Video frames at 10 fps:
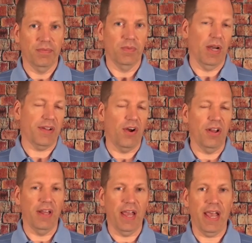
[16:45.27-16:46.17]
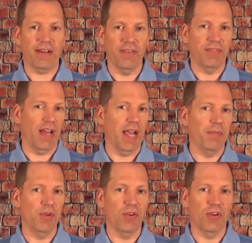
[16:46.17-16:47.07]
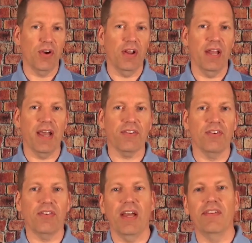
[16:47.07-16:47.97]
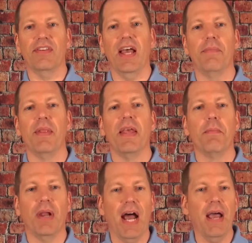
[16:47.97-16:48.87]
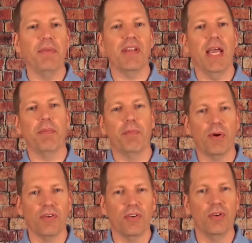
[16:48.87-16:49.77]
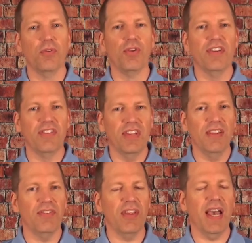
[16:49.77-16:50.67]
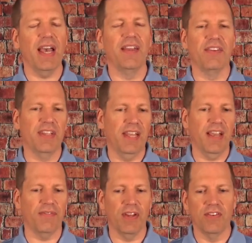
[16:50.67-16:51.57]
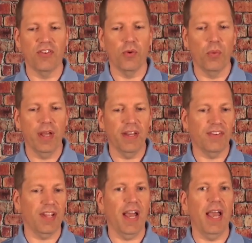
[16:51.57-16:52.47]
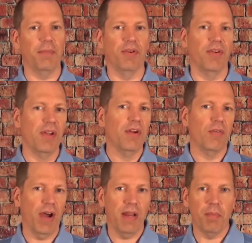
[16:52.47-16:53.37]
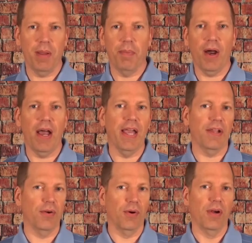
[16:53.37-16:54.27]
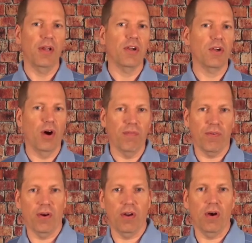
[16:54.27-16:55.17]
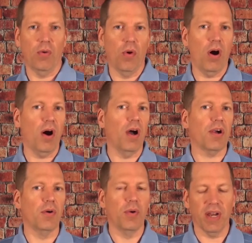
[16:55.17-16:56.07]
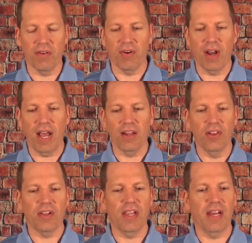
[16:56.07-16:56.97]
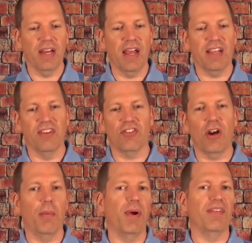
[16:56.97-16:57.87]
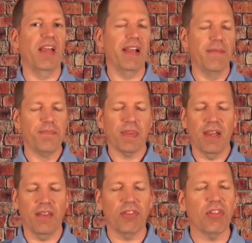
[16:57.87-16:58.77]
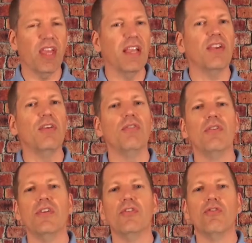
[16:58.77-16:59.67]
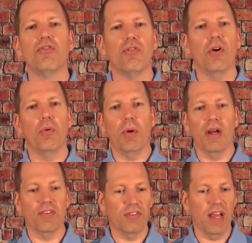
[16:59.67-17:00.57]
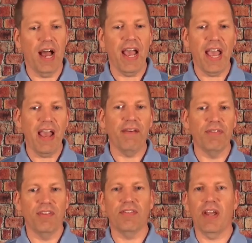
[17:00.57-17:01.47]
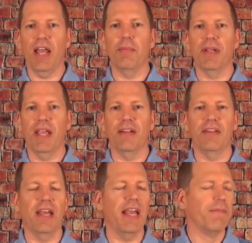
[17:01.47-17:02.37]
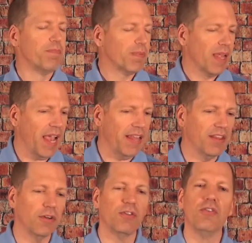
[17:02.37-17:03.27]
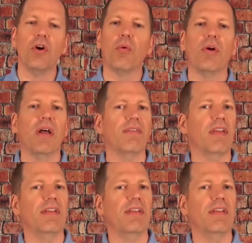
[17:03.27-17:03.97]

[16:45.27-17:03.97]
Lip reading: I call it active time, you could call it exercise time, but I'm the type of person who receives that as a gift. And so when it's time to ride my bike or go for a walk or whatever, I look at it and I can start by saying, God, thank you so much that I have this time again today, and there's nowhere else I